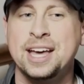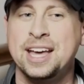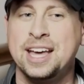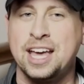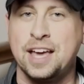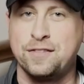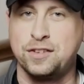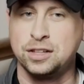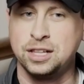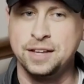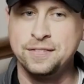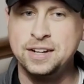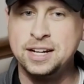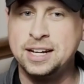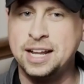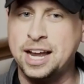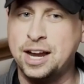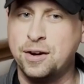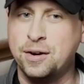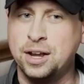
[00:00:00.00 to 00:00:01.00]
if you live in
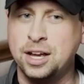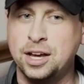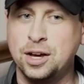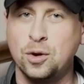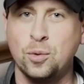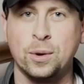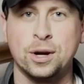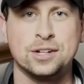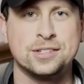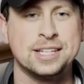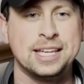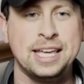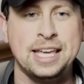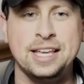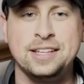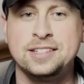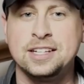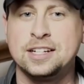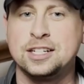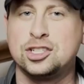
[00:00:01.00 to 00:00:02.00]
an area where it's
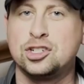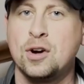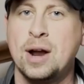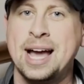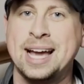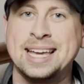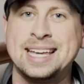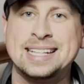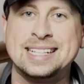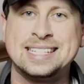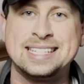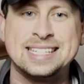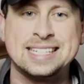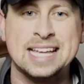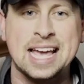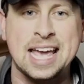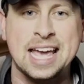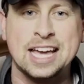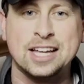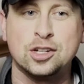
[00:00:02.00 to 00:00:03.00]
easy to track in
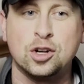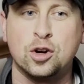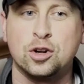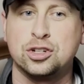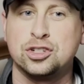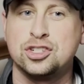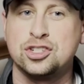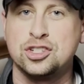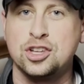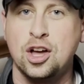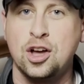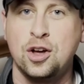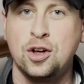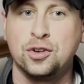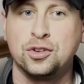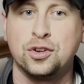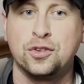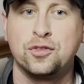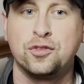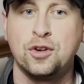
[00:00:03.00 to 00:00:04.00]
sand or
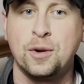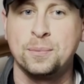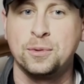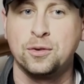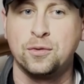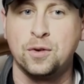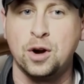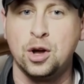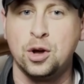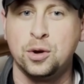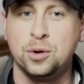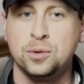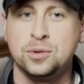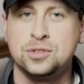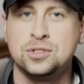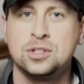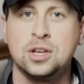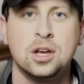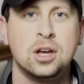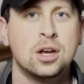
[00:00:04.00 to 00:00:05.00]
salt from the
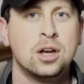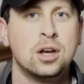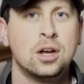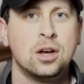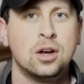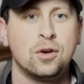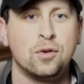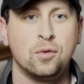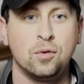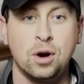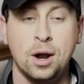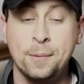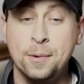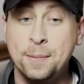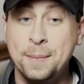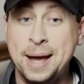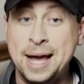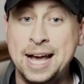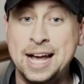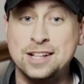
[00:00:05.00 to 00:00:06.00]
roads. Rubber
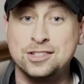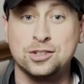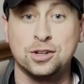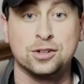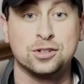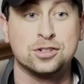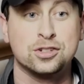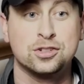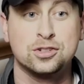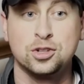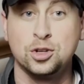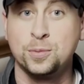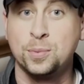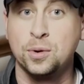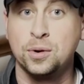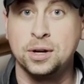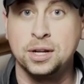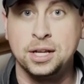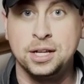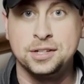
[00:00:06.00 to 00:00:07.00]
mats are
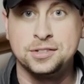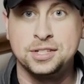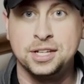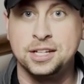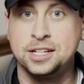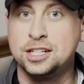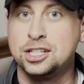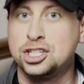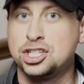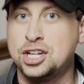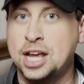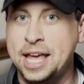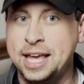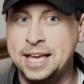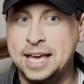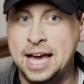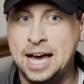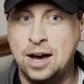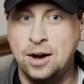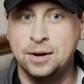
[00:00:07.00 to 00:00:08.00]
super easy to
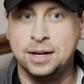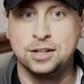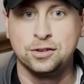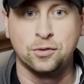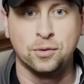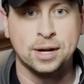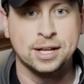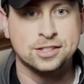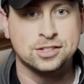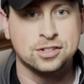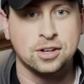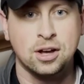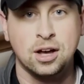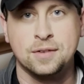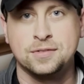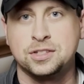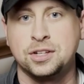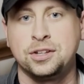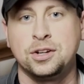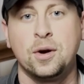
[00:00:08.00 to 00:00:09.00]
shake out and rinse
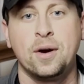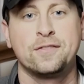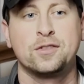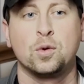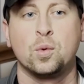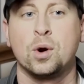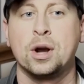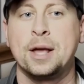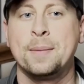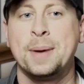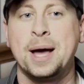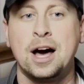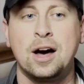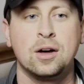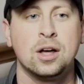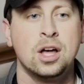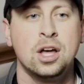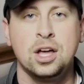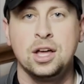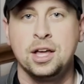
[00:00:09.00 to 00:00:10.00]
off, so you don't have to worry
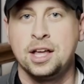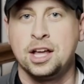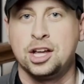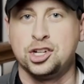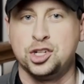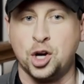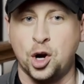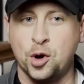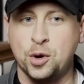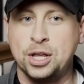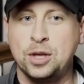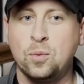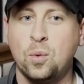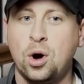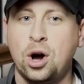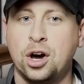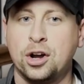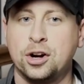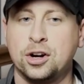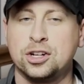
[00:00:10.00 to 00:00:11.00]
about dirty
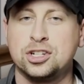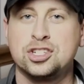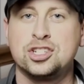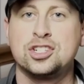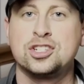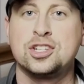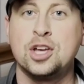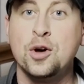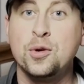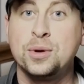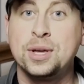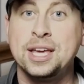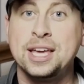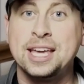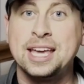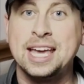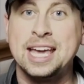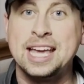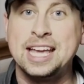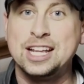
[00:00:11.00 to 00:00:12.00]
water
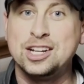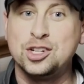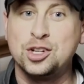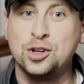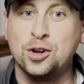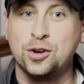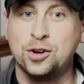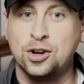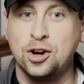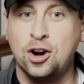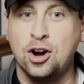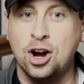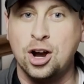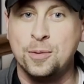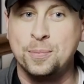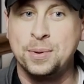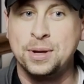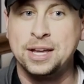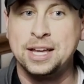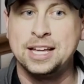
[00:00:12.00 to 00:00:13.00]
soaking into your
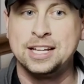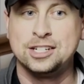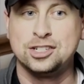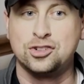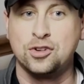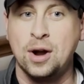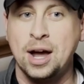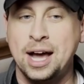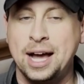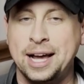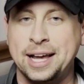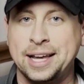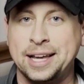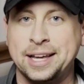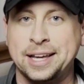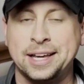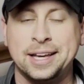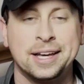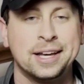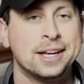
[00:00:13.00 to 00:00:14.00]
carpet and
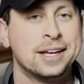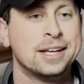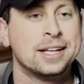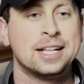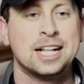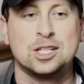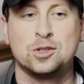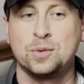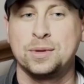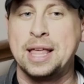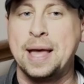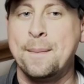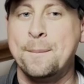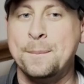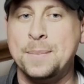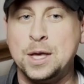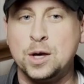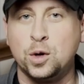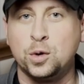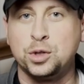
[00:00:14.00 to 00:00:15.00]
drying. That's where that
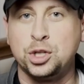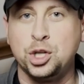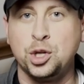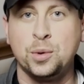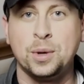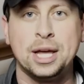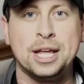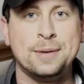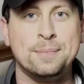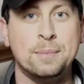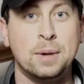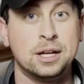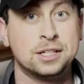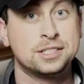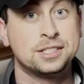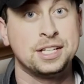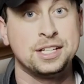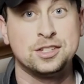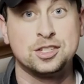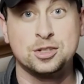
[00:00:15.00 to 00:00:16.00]
mildew and
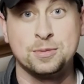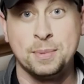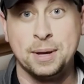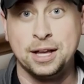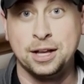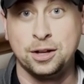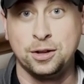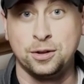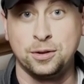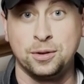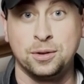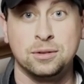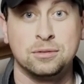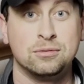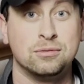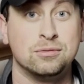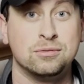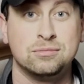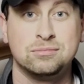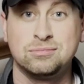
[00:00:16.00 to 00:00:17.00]
musty smell
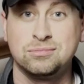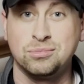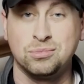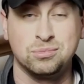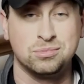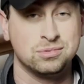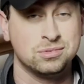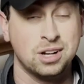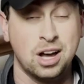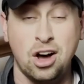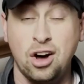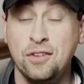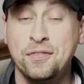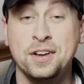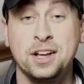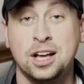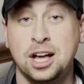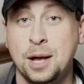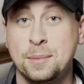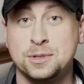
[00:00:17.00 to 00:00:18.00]

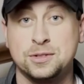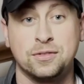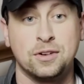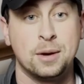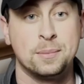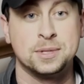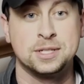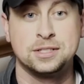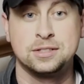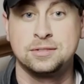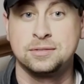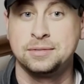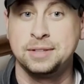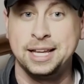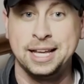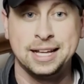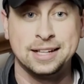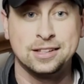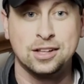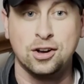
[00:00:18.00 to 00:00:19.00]
often comes from, is
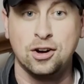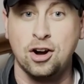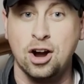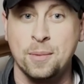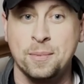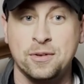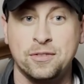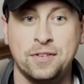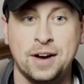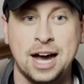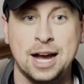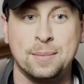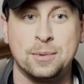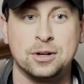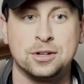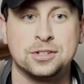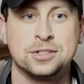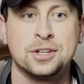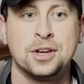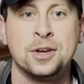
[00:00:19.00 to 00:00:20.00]
in the carpet
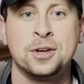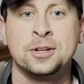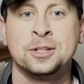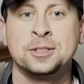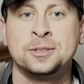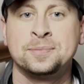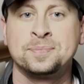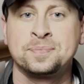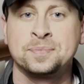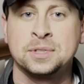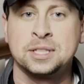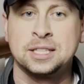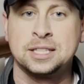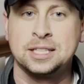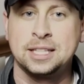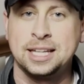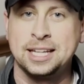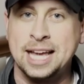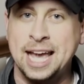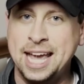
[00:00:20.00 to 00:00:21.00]
fibers.
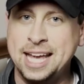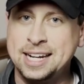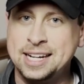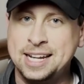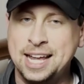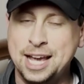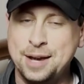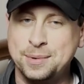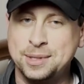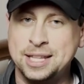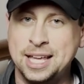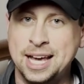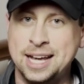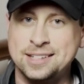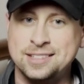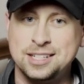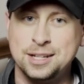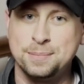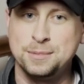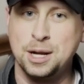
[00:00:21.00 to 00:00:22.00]
Hand in hand with
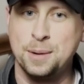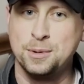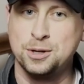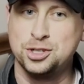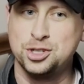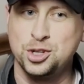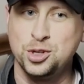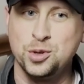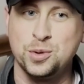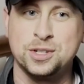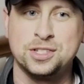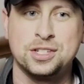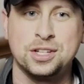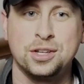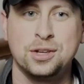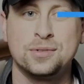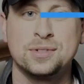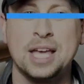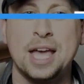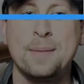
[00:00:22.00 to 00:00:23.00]
that, tip number 2 is to
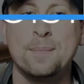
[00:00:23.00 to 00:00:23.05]
use a